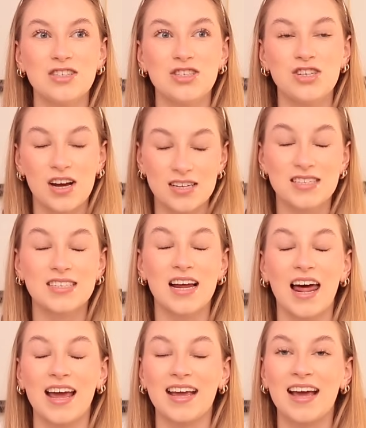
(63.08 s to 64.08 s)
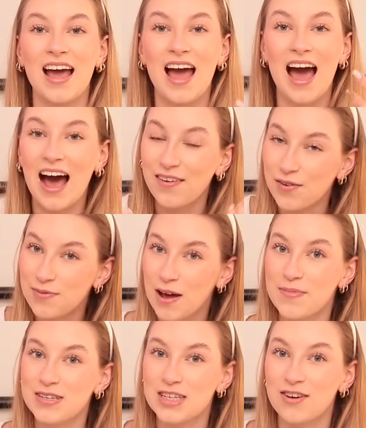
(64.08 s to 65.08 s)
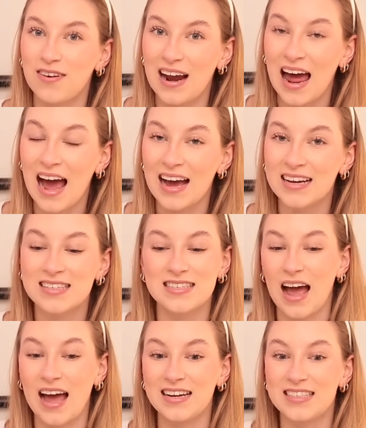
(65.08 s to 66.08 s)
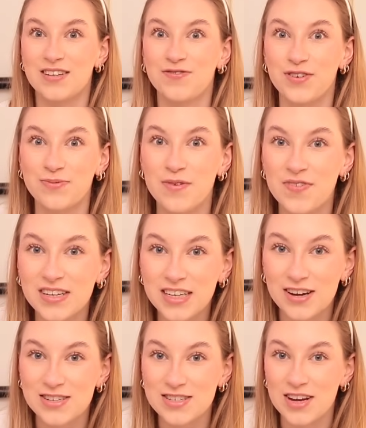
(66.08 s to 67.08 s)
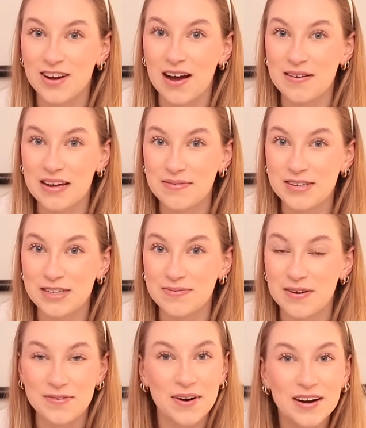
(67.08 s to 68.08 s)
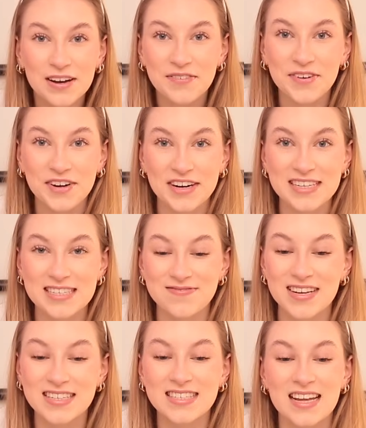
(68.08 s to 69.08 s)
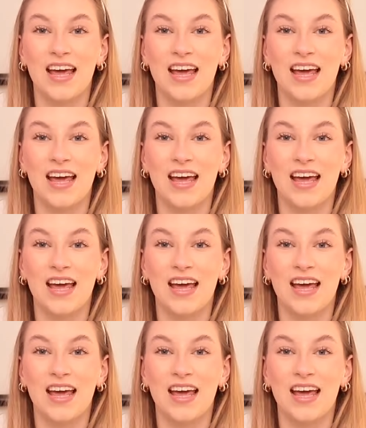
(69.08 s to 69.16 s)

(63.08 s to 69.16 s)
just to like have a moment to relax and to film a video. So I'm going to be doing my What I Got for Christmas.